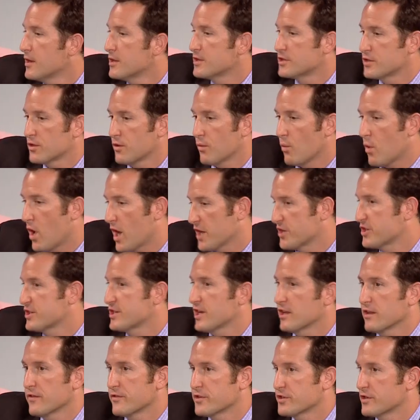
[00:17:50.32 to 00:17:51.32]
to watch
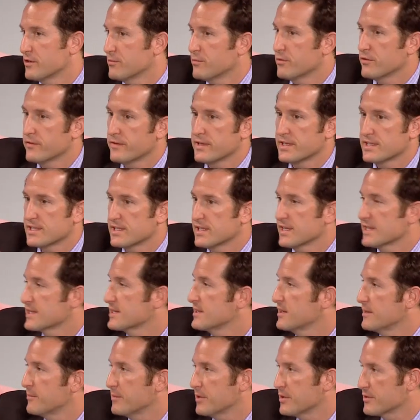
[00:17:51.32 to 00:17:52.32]
television and movies,
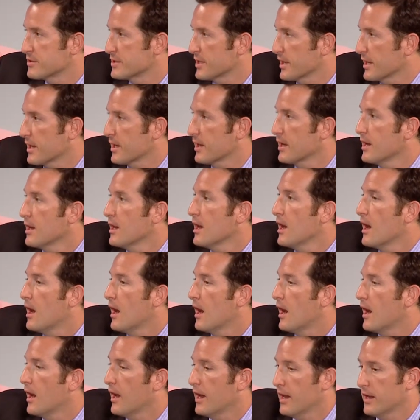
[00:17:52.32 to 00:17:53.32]
listen to music,
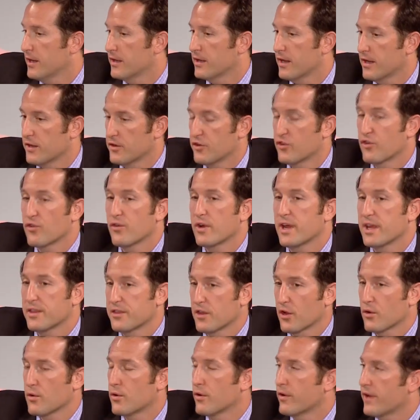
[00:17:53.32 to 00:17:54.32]
and create
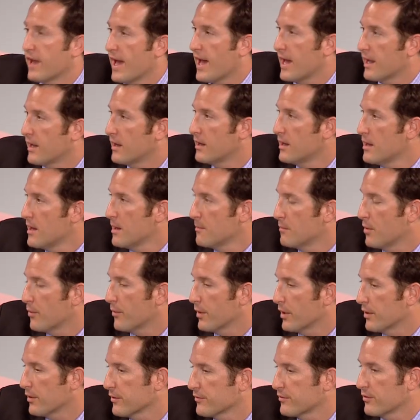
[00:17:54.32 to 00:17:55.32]
the core data. But
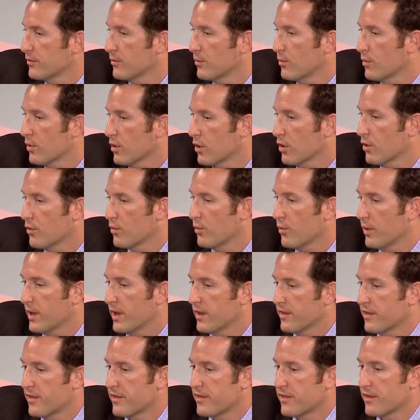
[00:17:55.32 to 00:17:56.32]
we also work
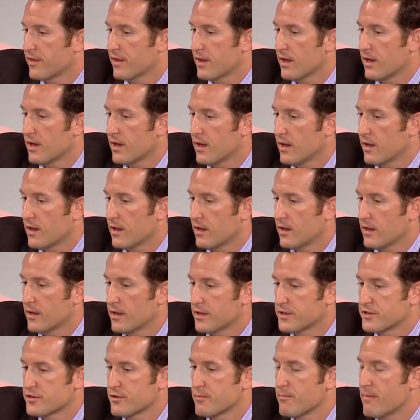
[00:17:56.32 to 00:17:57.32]
with
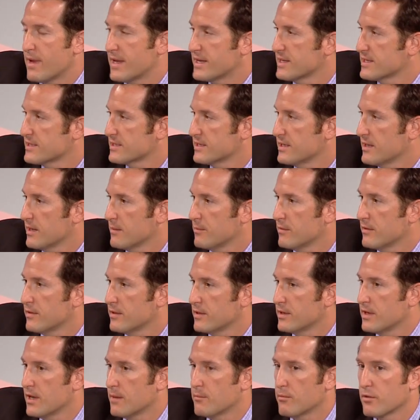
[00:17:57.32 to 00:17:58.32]
a tremendous
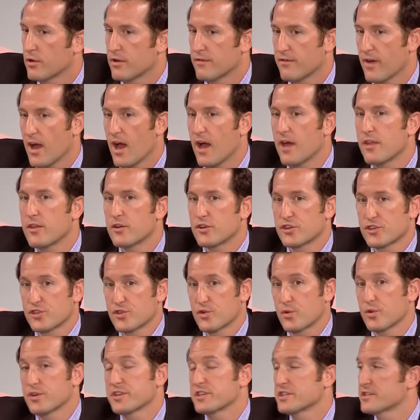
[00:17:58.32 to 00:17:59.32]
number of other
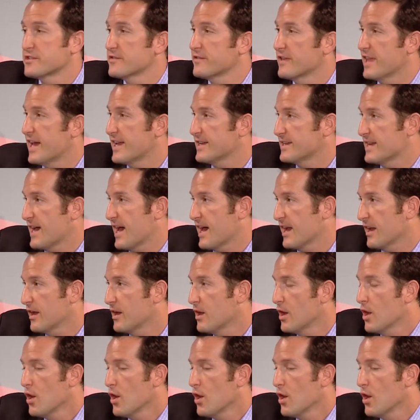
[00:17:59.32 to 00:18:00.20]
sources for that data,